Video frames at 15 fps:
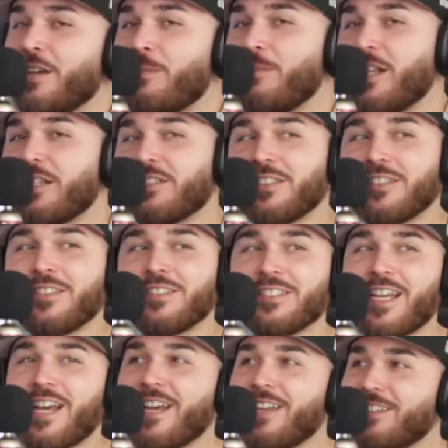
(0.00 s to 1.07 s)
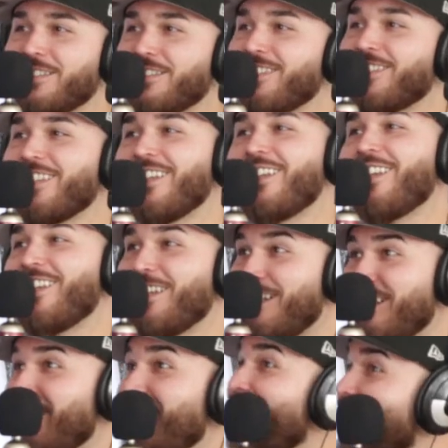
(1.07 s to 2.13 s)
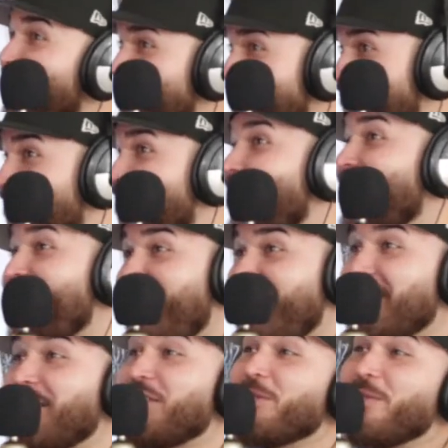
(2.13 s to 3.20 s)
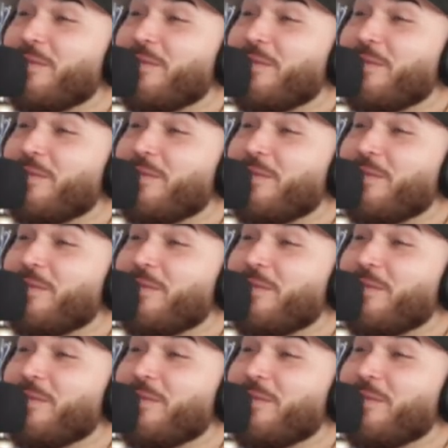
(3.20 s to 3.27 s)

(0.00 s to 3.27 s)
a blessing in disguise. Yeah, that, bro. That is